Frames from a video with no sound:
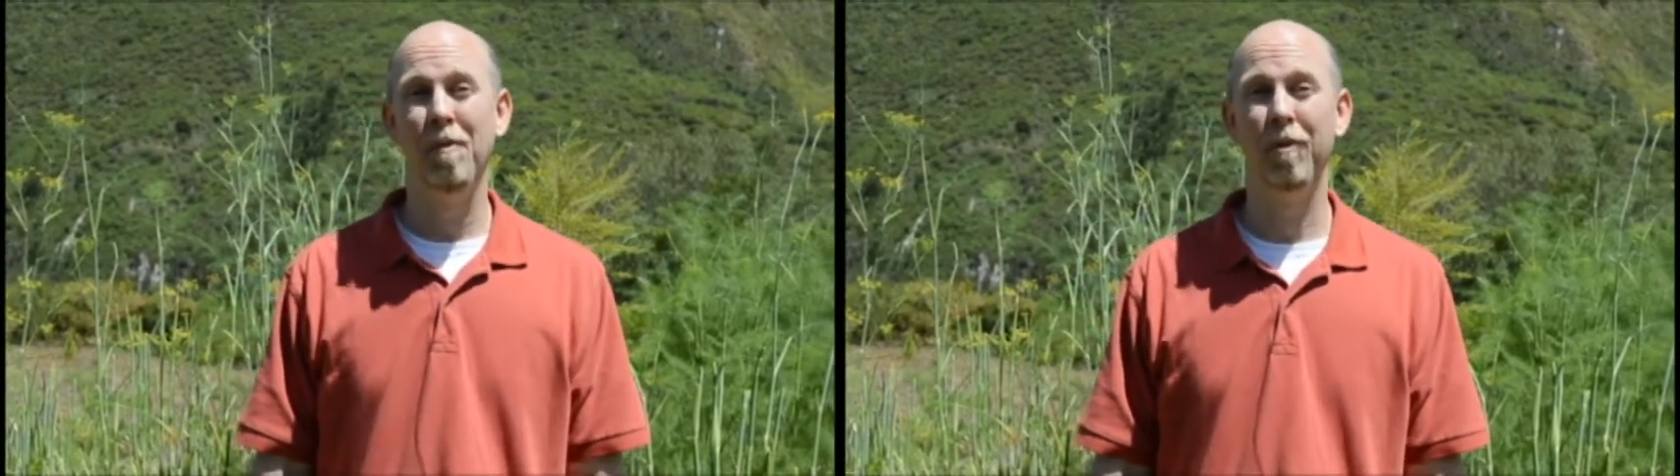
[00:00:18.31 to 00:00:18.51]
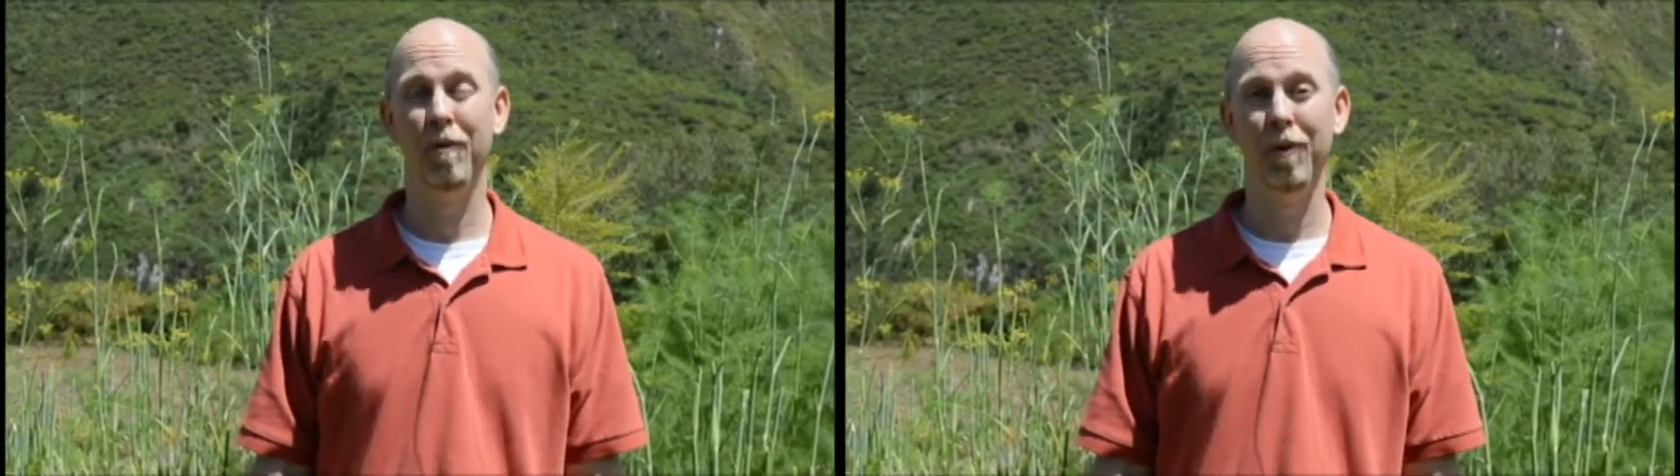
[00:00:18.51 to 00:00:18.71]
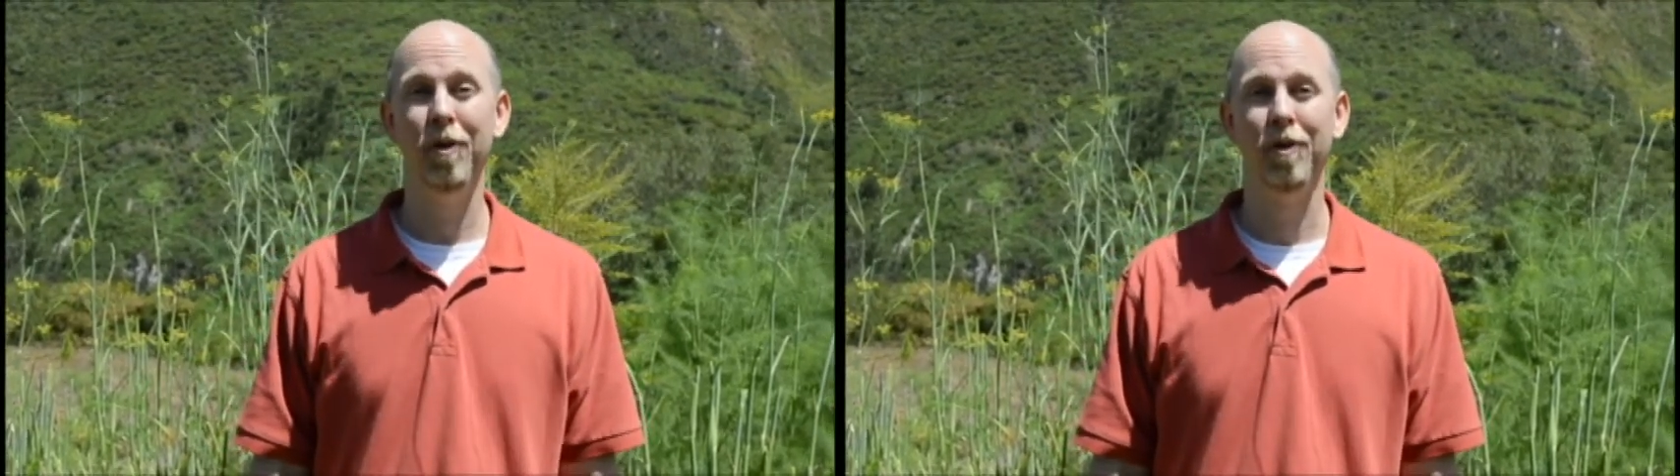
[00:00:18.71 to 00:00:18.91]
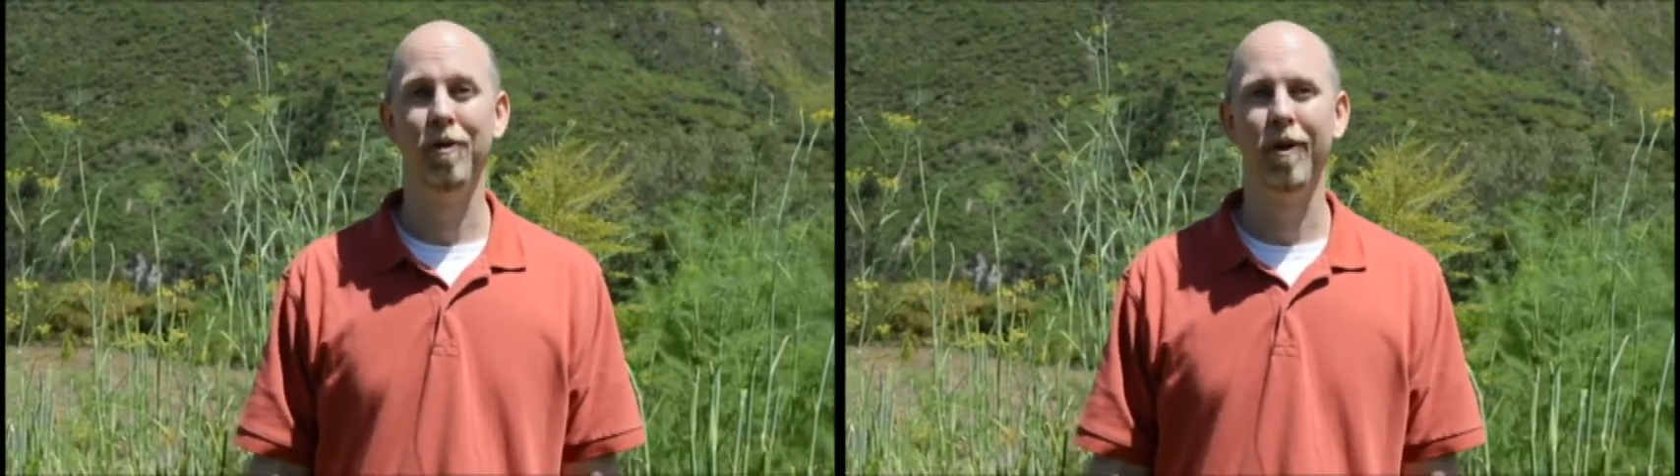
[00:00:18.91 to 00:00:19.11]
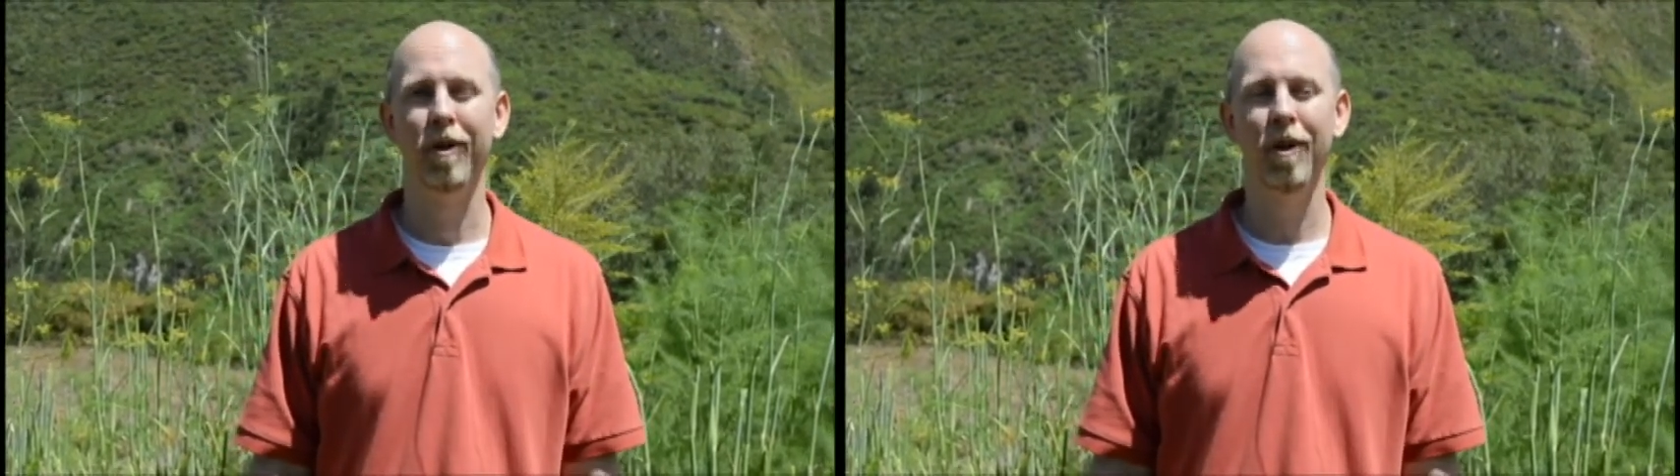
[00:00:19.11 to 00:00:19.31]
Peru,
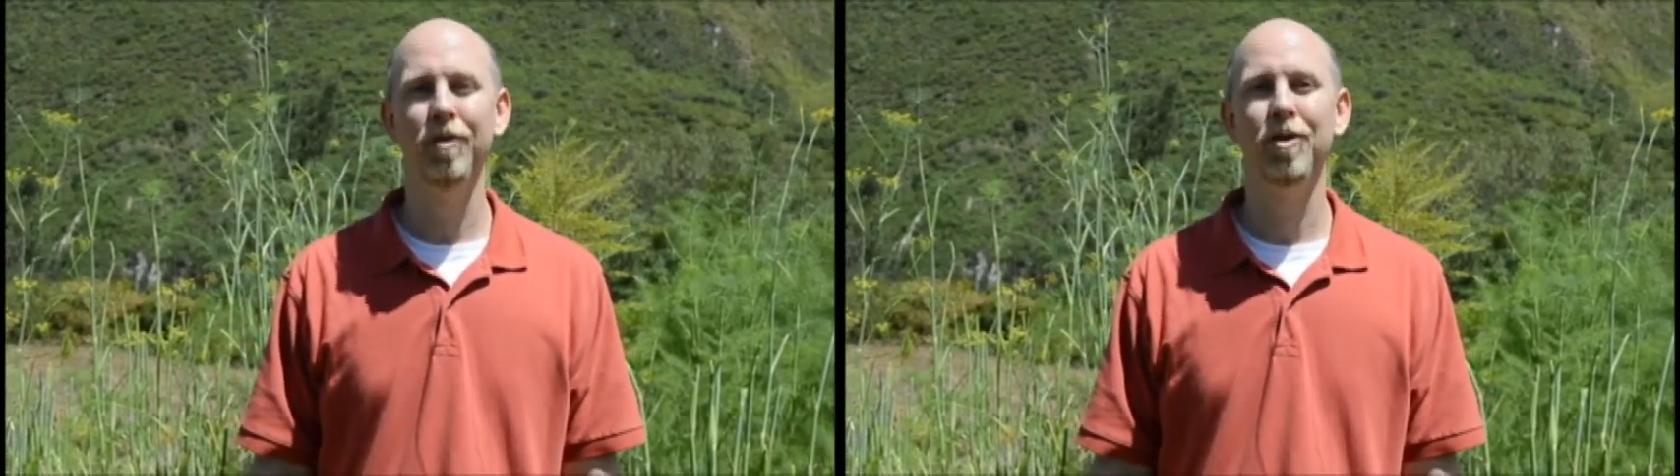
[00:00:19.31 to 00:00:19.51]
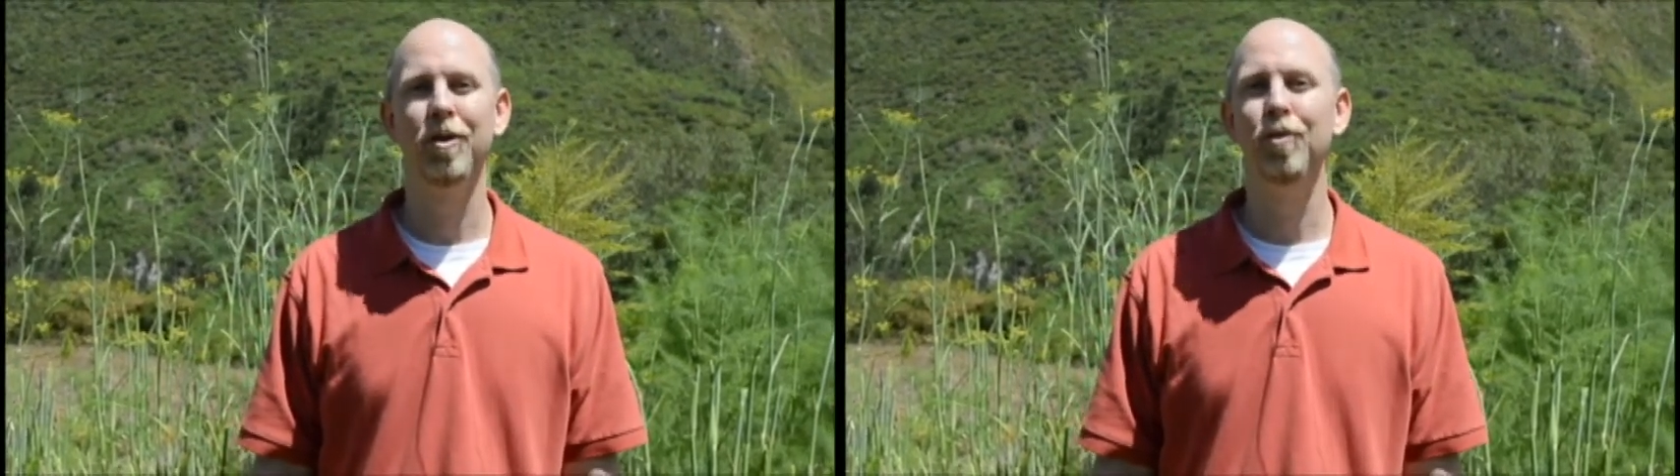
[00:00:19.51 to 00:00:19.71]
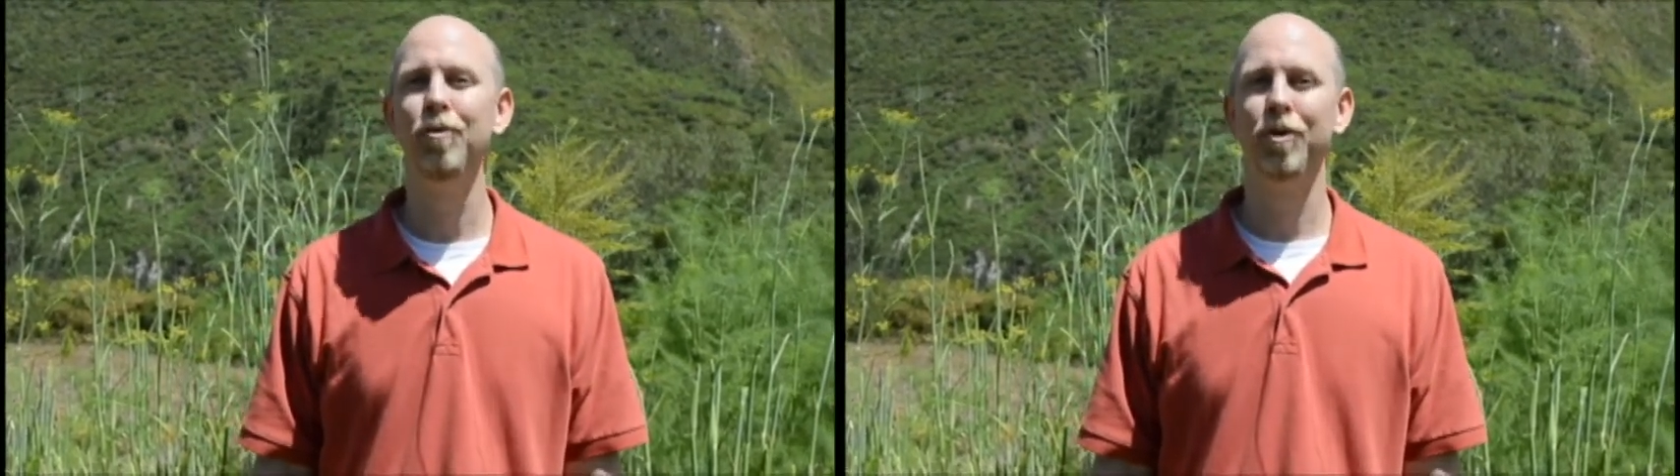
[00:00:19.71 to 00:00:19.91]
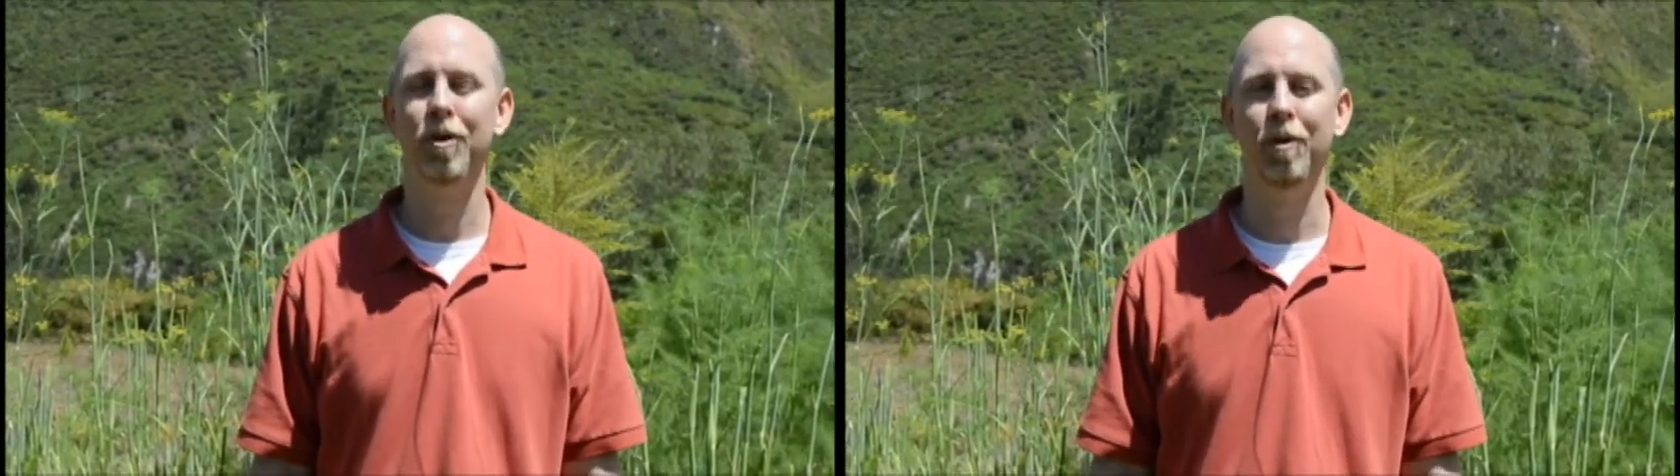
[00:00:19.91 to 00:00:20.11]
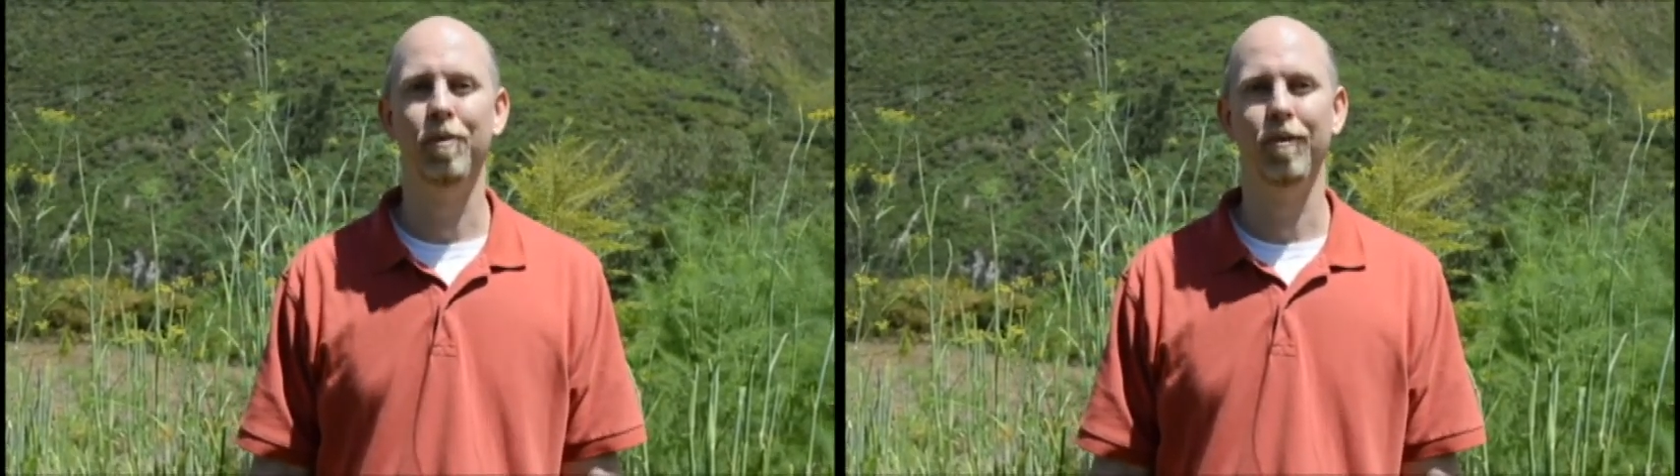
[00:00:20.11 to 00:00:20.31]
close to
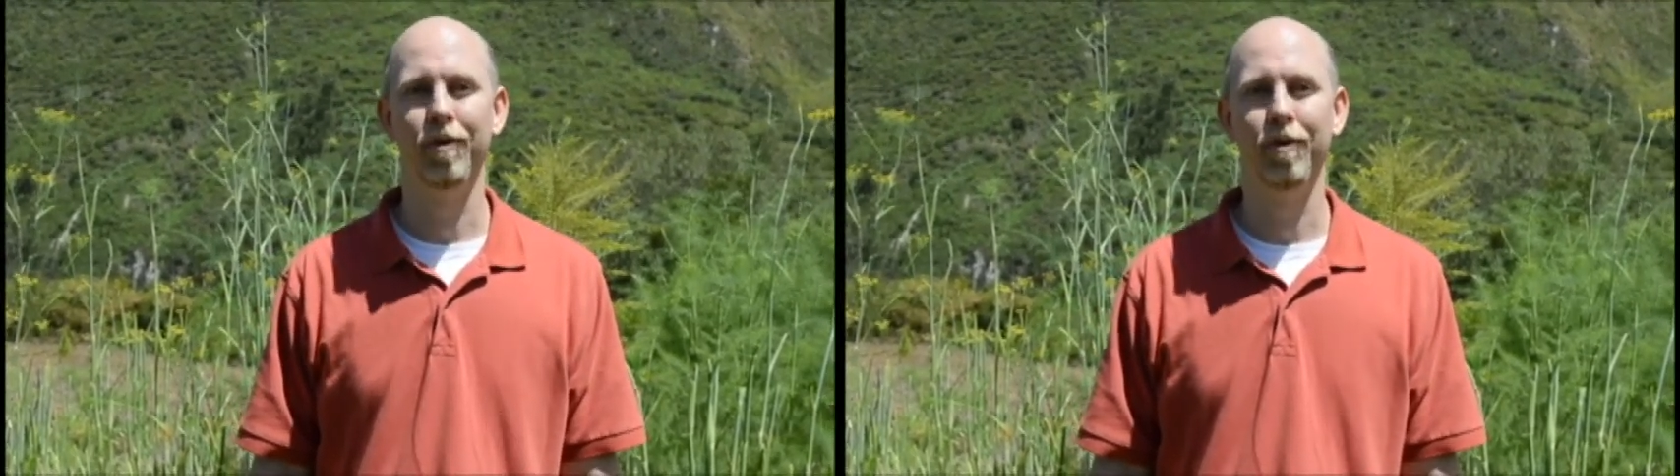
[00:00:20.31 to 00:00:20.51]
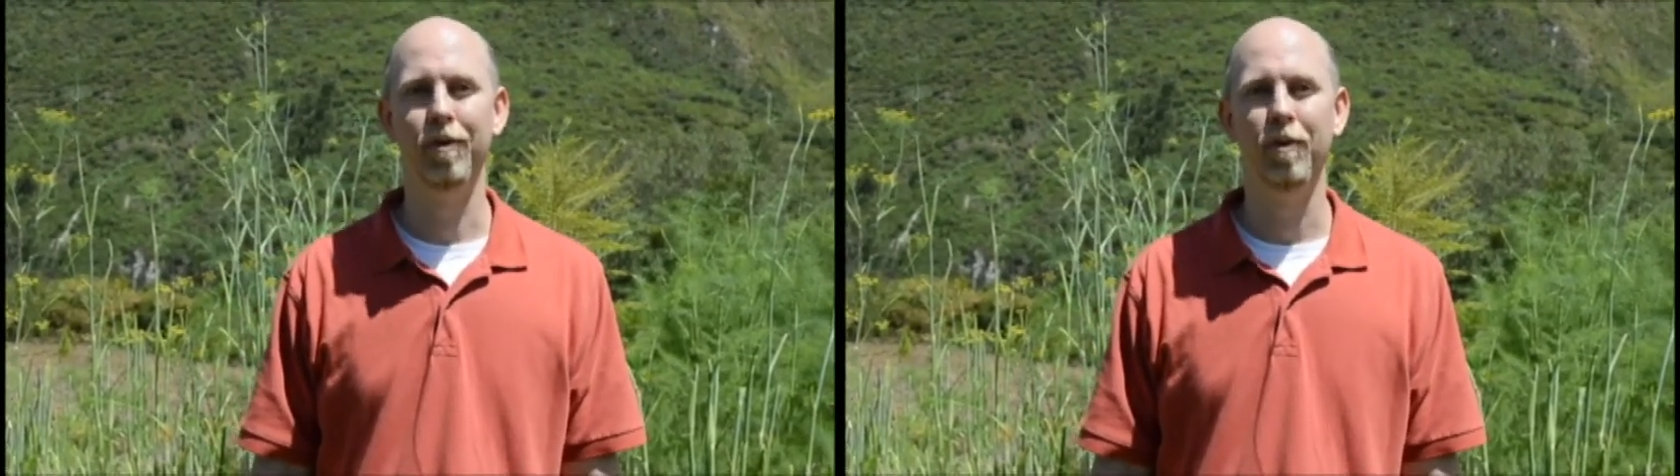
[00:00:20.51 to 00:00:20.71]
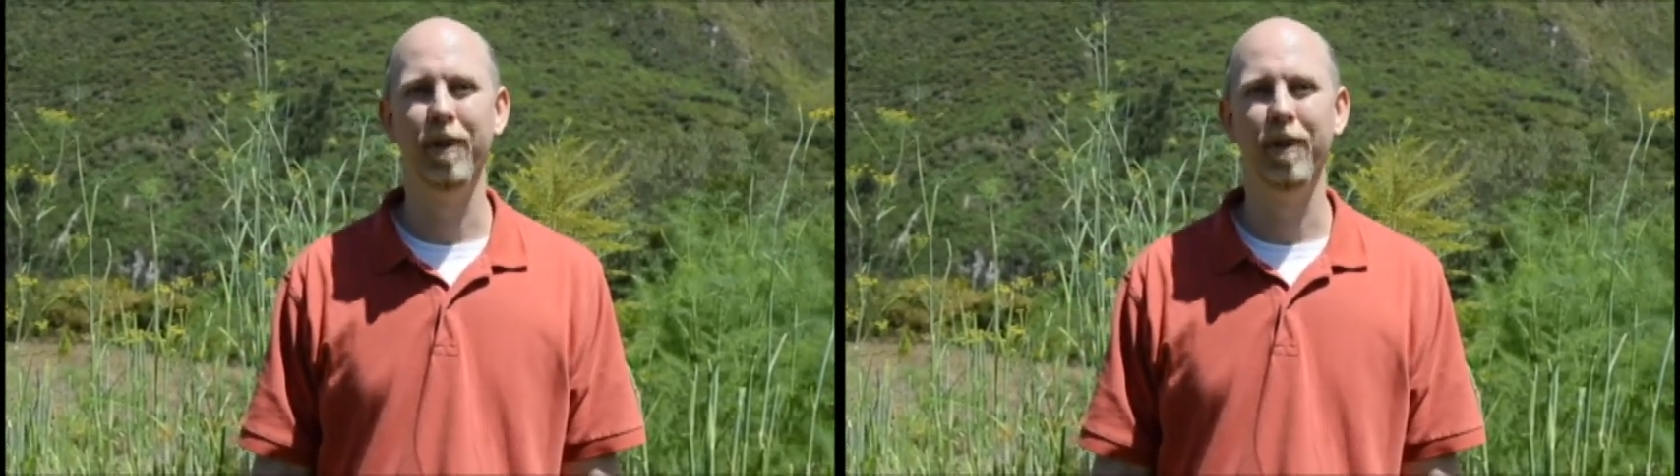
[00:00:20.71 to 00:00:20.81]
Cusco, Peru.